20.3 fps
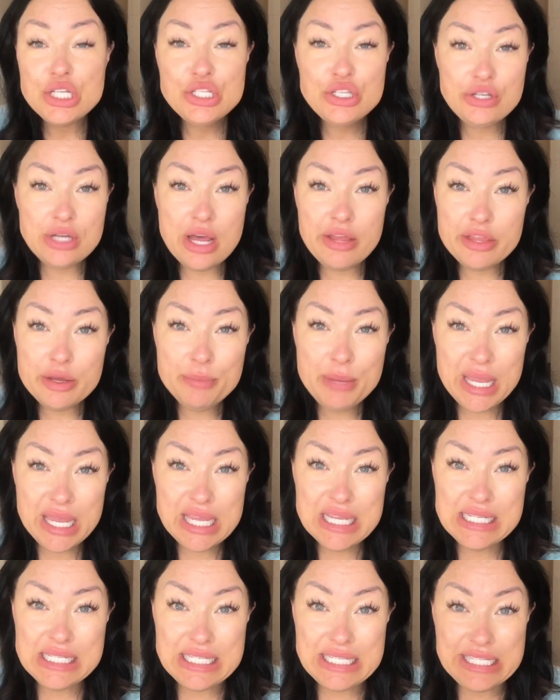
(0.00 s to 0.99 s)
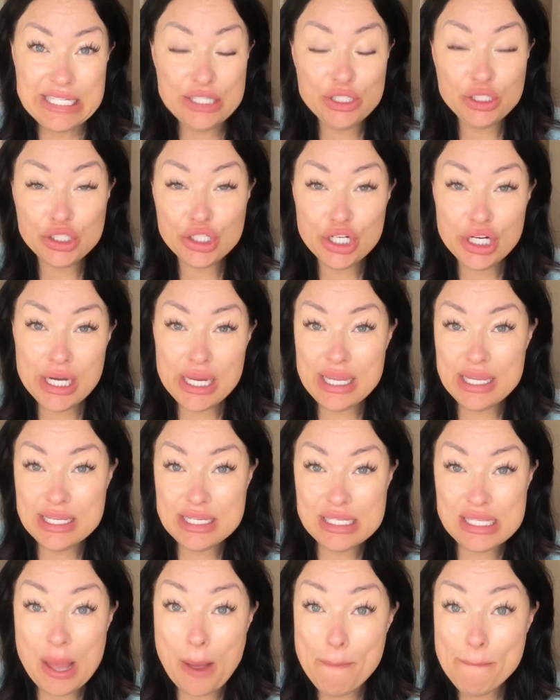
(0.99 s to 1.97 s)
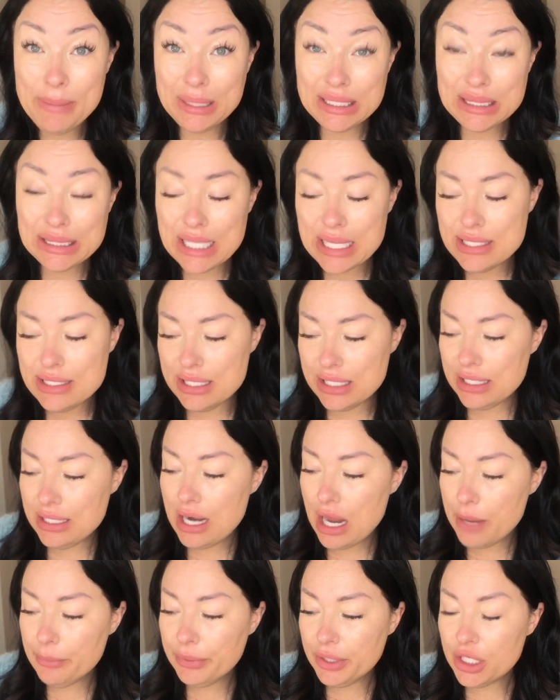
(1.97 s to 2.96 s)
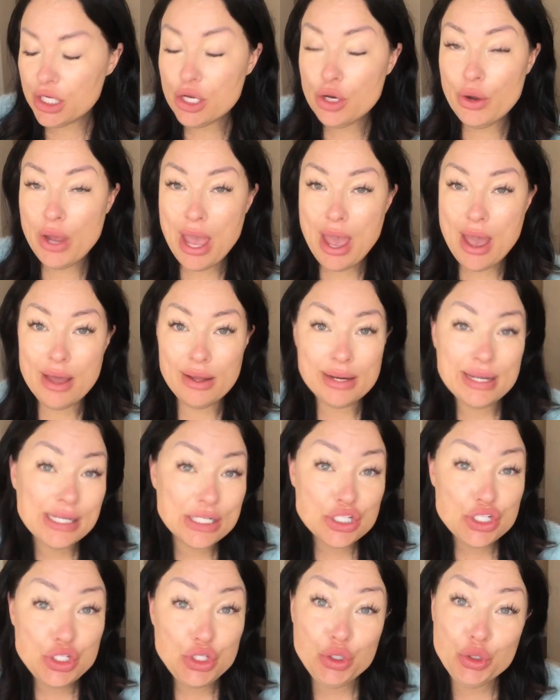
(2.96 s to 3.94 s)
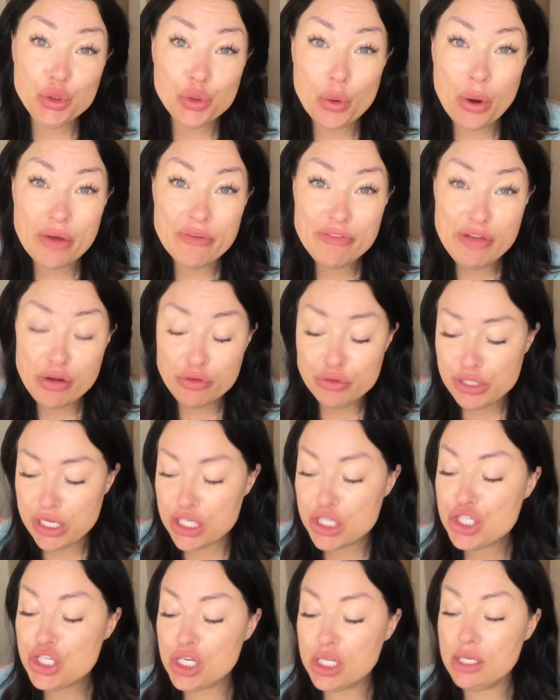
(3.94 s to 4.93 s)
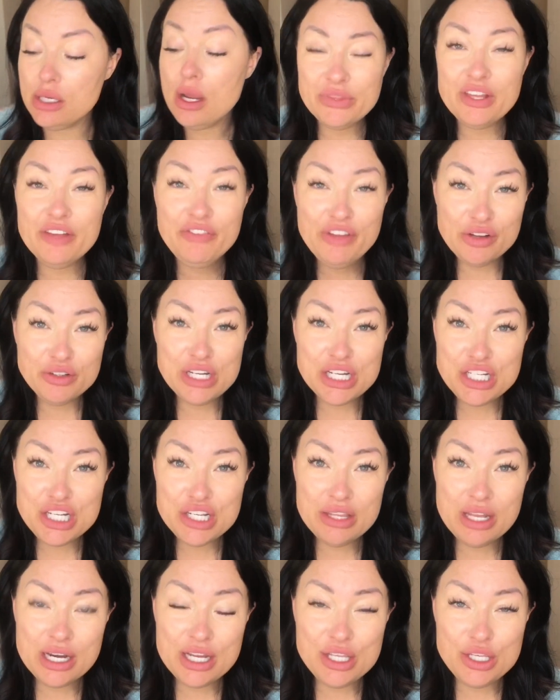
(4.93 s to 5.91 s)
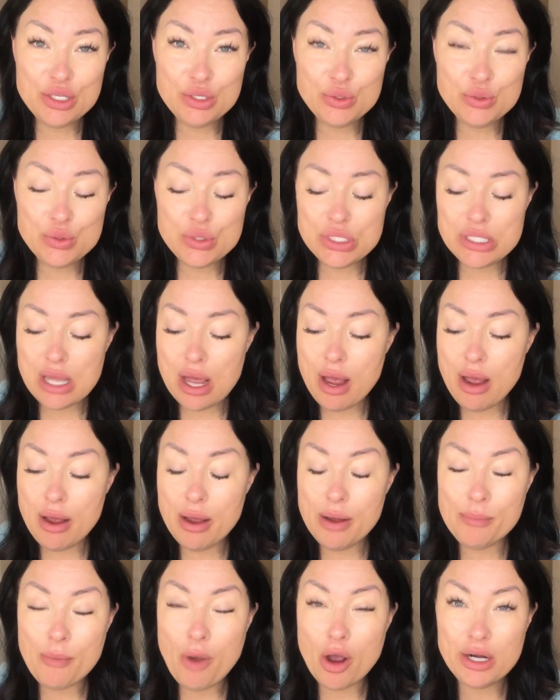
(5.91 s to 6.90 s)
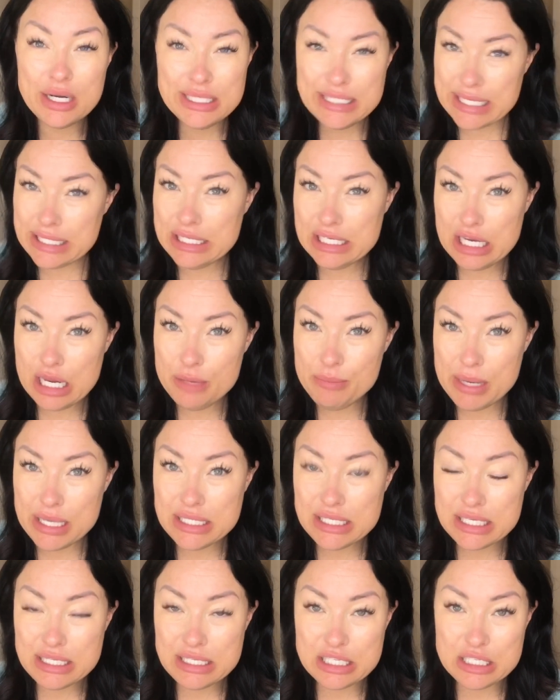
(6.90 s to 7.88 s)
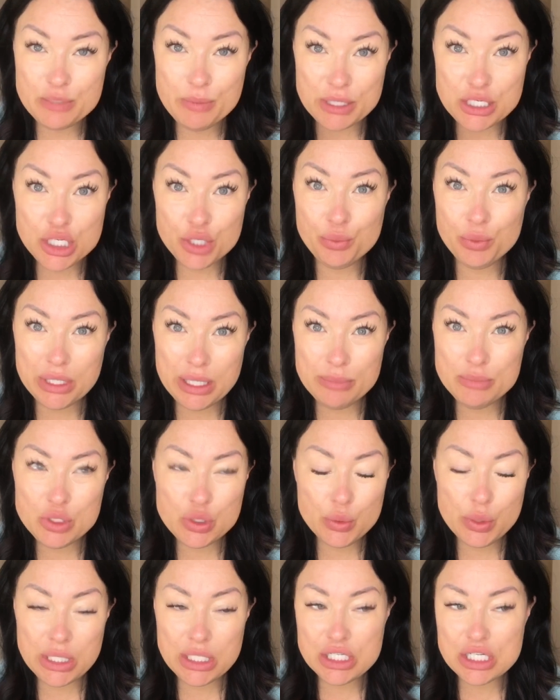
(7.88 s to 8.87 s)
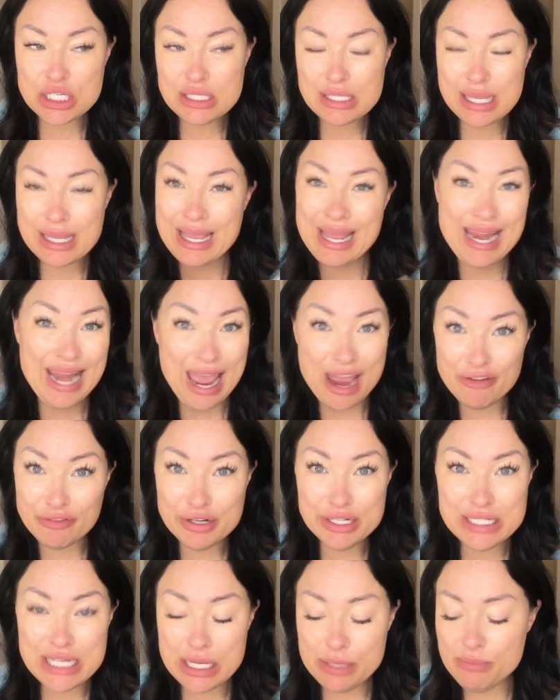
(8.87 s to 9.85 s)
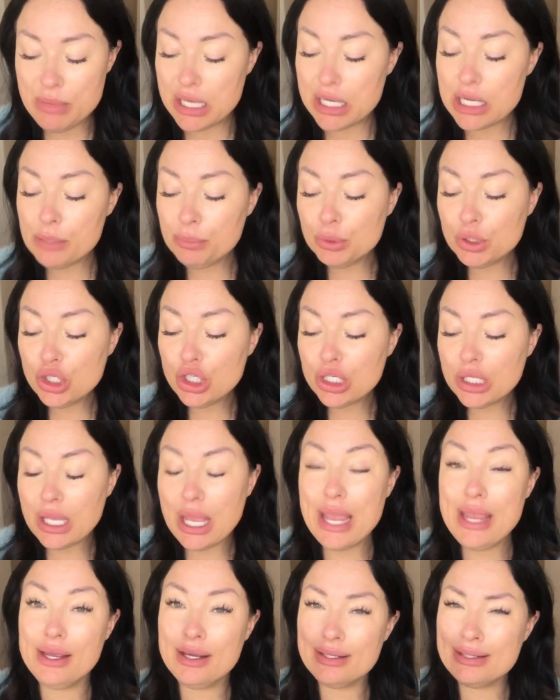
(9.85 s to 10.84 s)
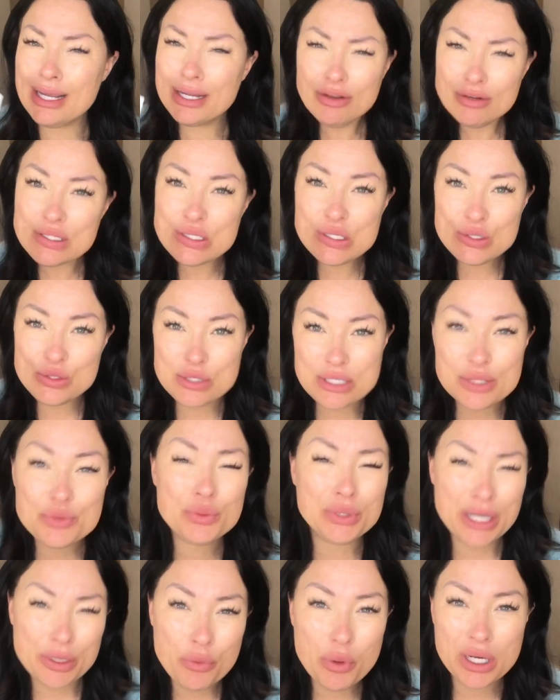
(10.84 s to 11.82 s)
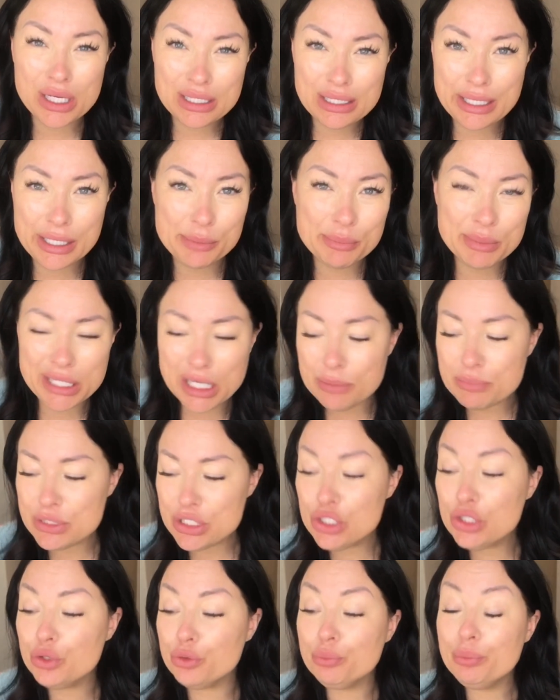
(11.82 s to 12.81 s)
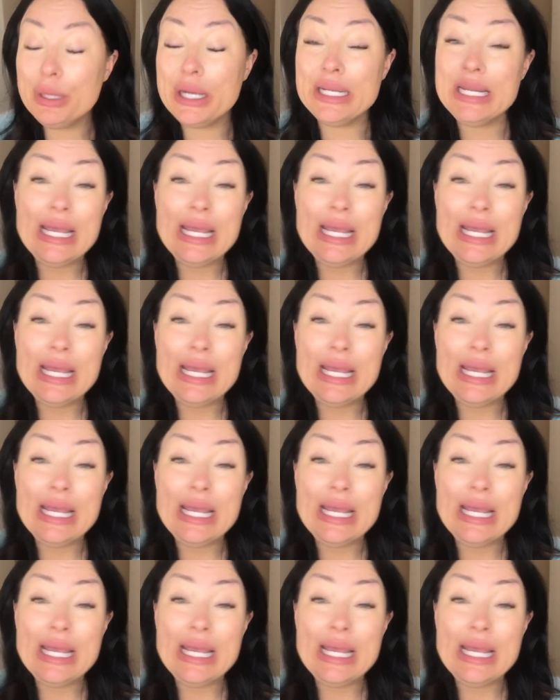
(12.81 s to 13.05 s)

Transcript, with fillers: So now that my concealer is blended, I'm gonna go ahead into foundation. The foundation that I use on a day-to-day basis, especially when I'm doing just like an everyday makeup look, and I also use this when I wanna glam it up too, but